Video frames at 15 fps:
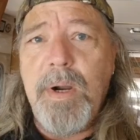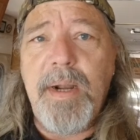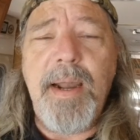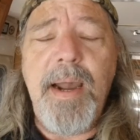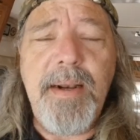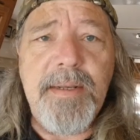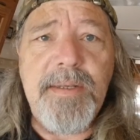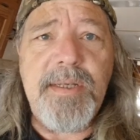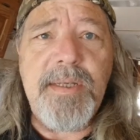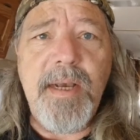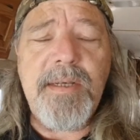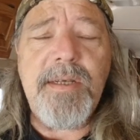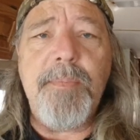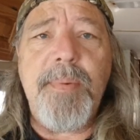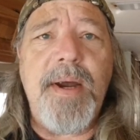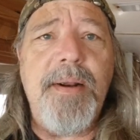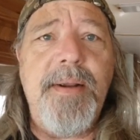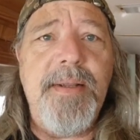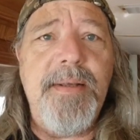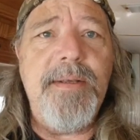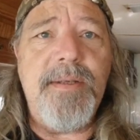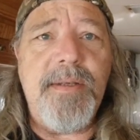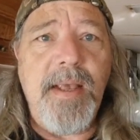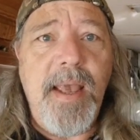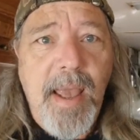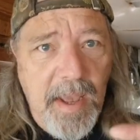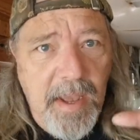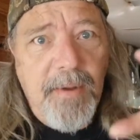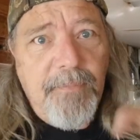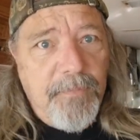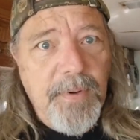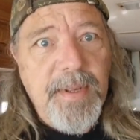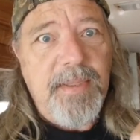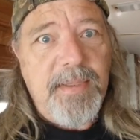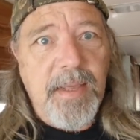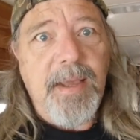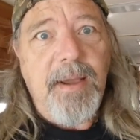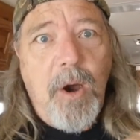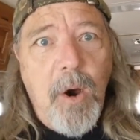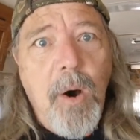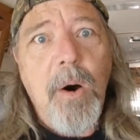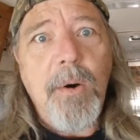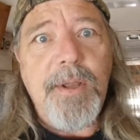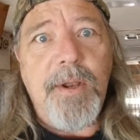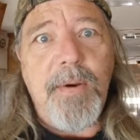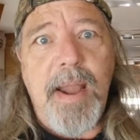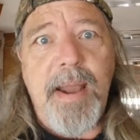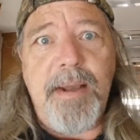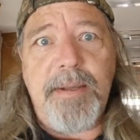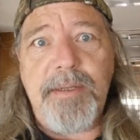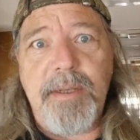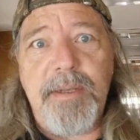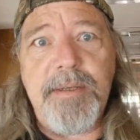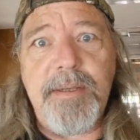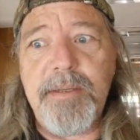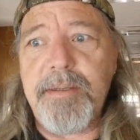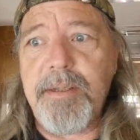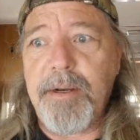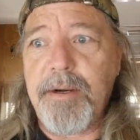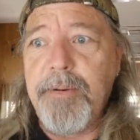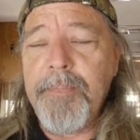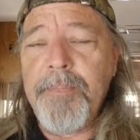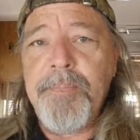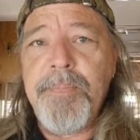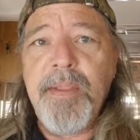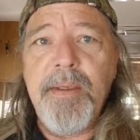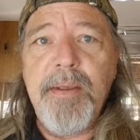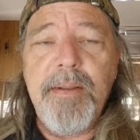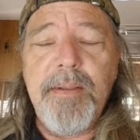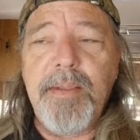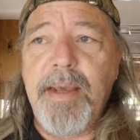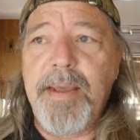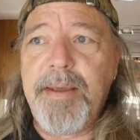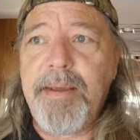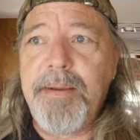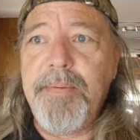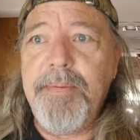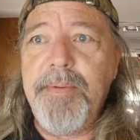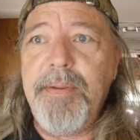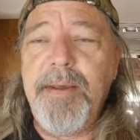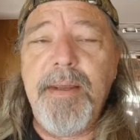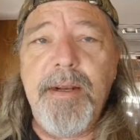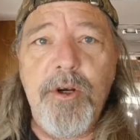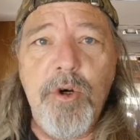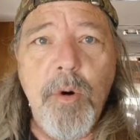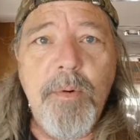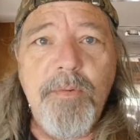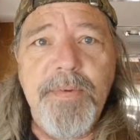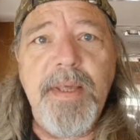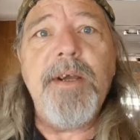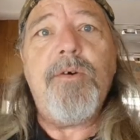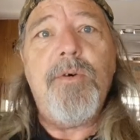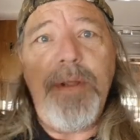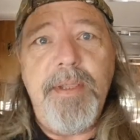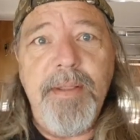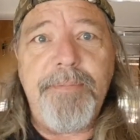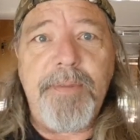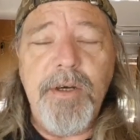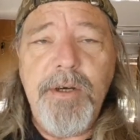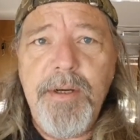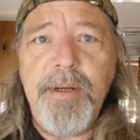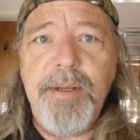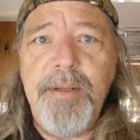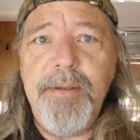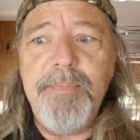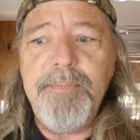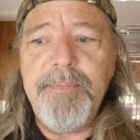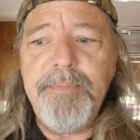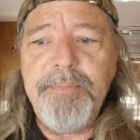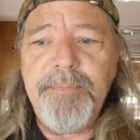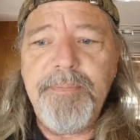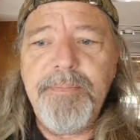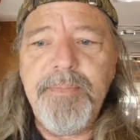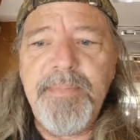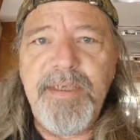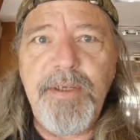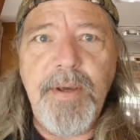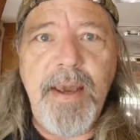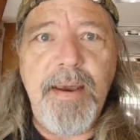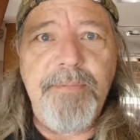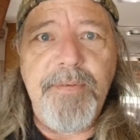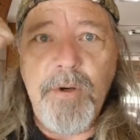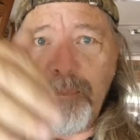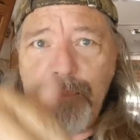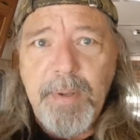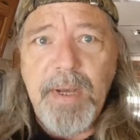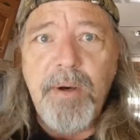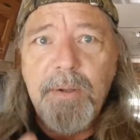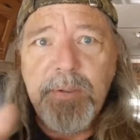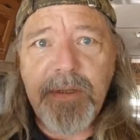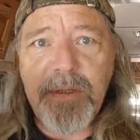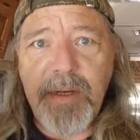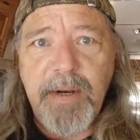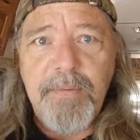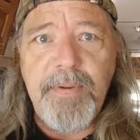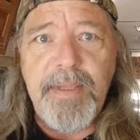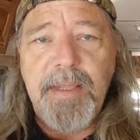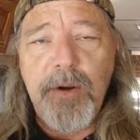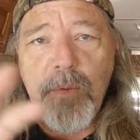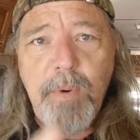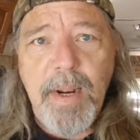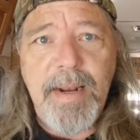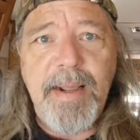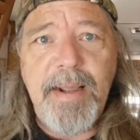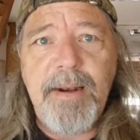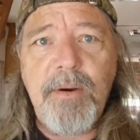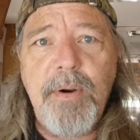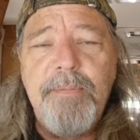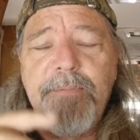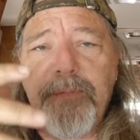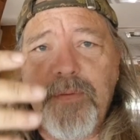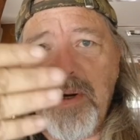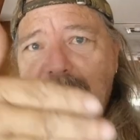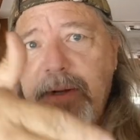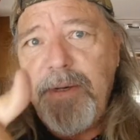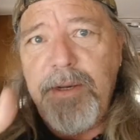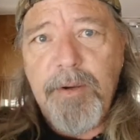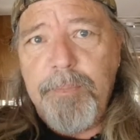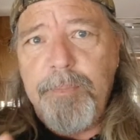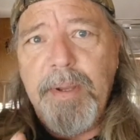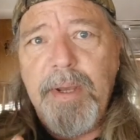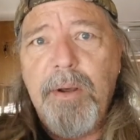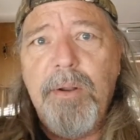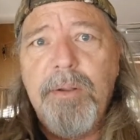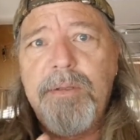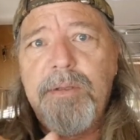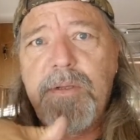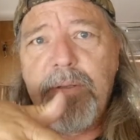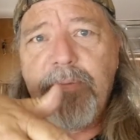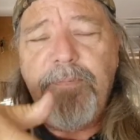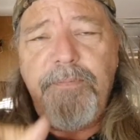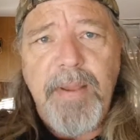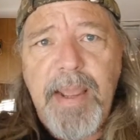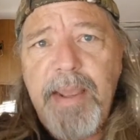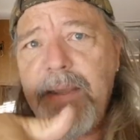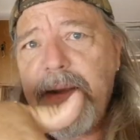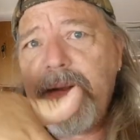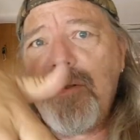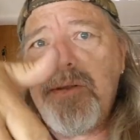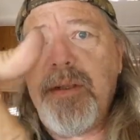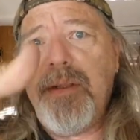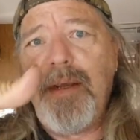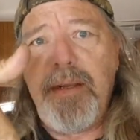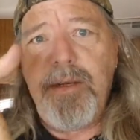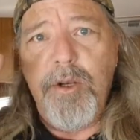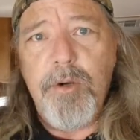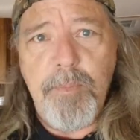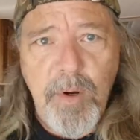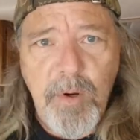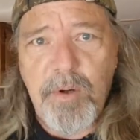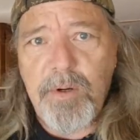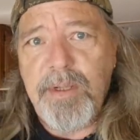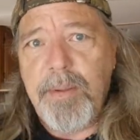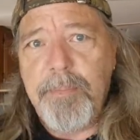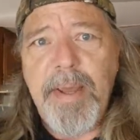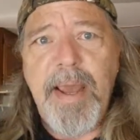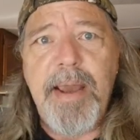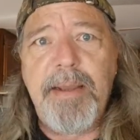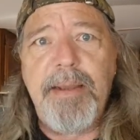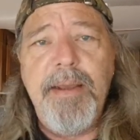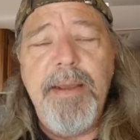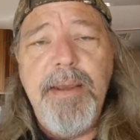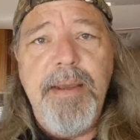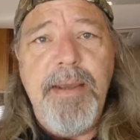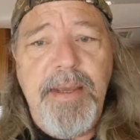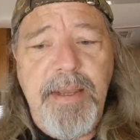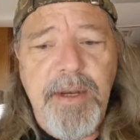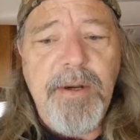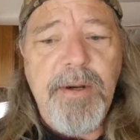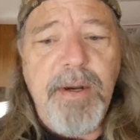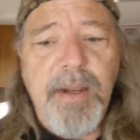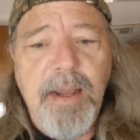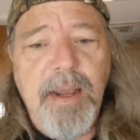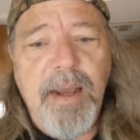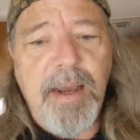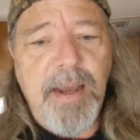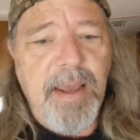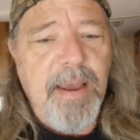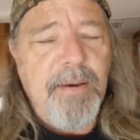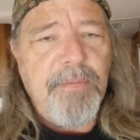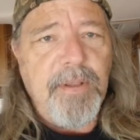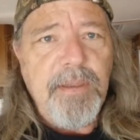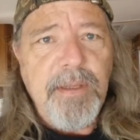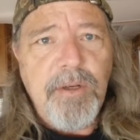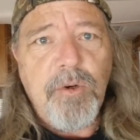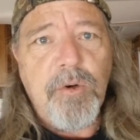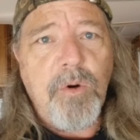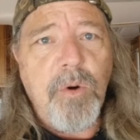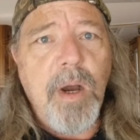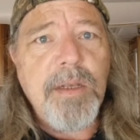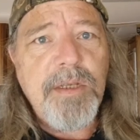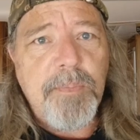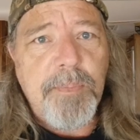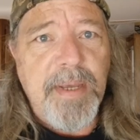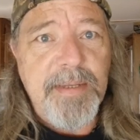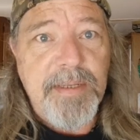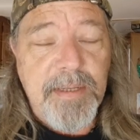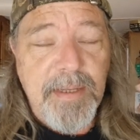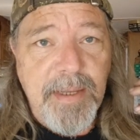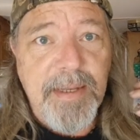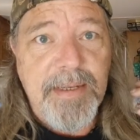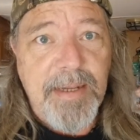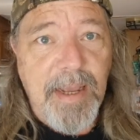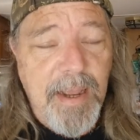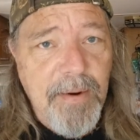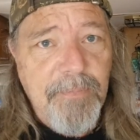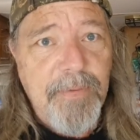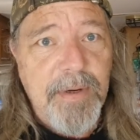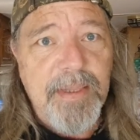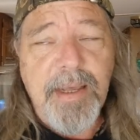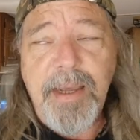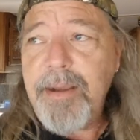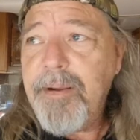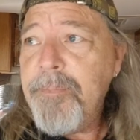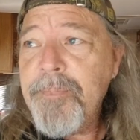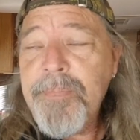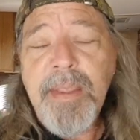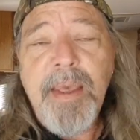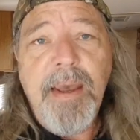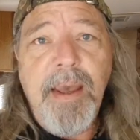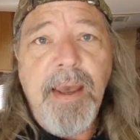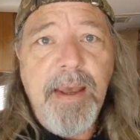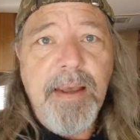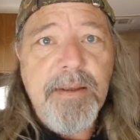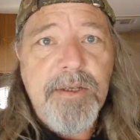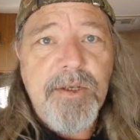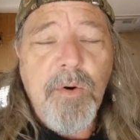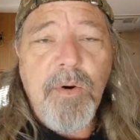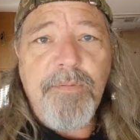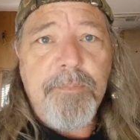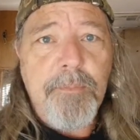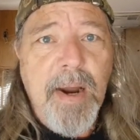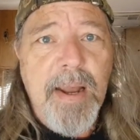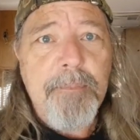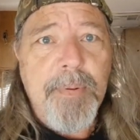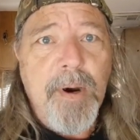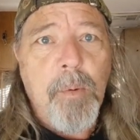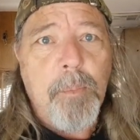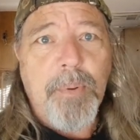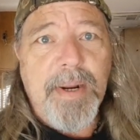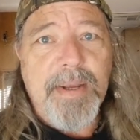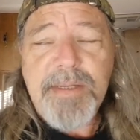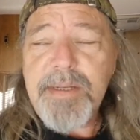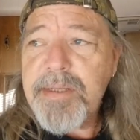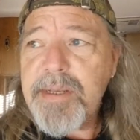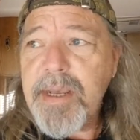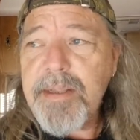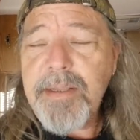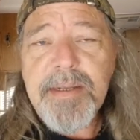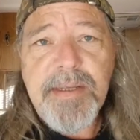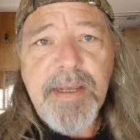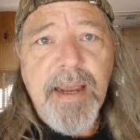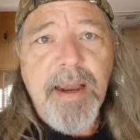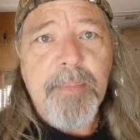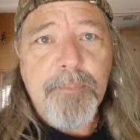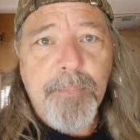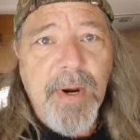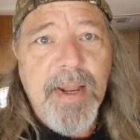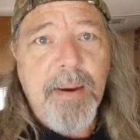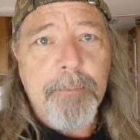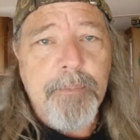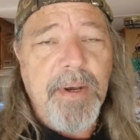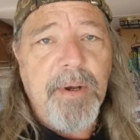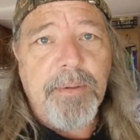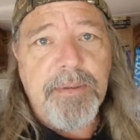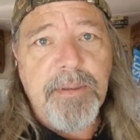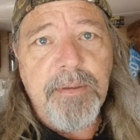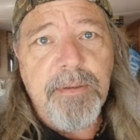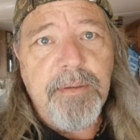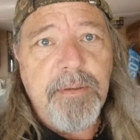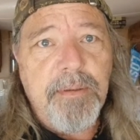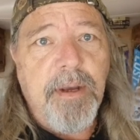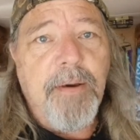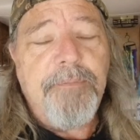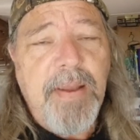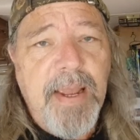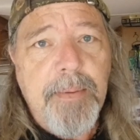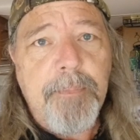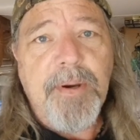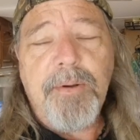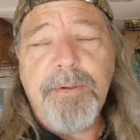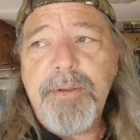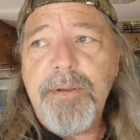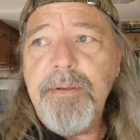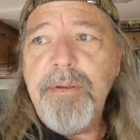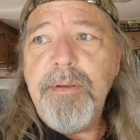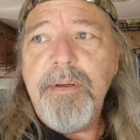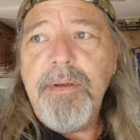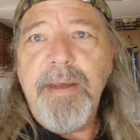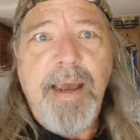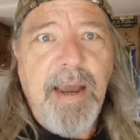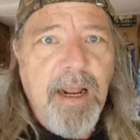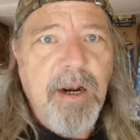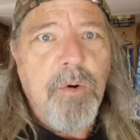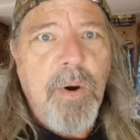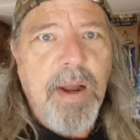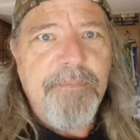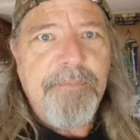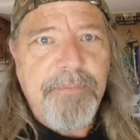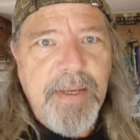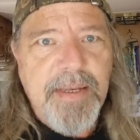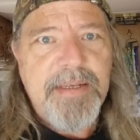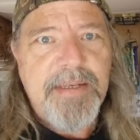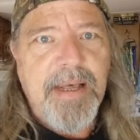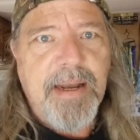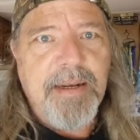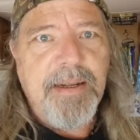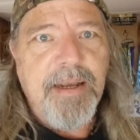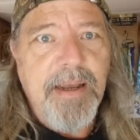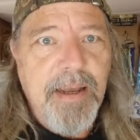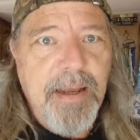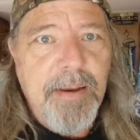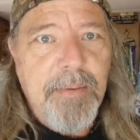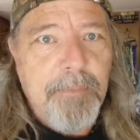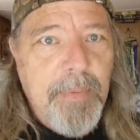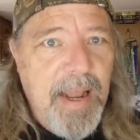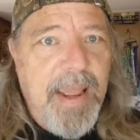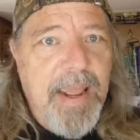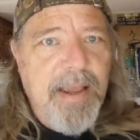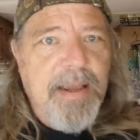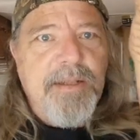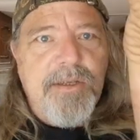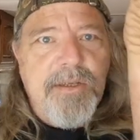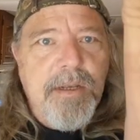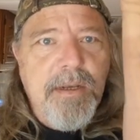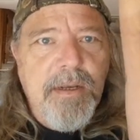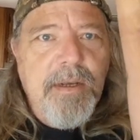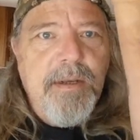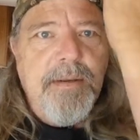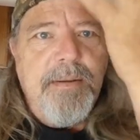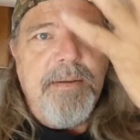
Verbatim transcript: But what kind of sucks about it is everything, all your access is there. Like in a normal vehicle, you lift the hood, you have your belts and everything, your radiator up front, your belts and fans, and then your motor in the back. Here, I have a little cross space to get to everything. So if my belt breaks, let's say, let's say I break a belt, a fan belt, how do I fix that? My hands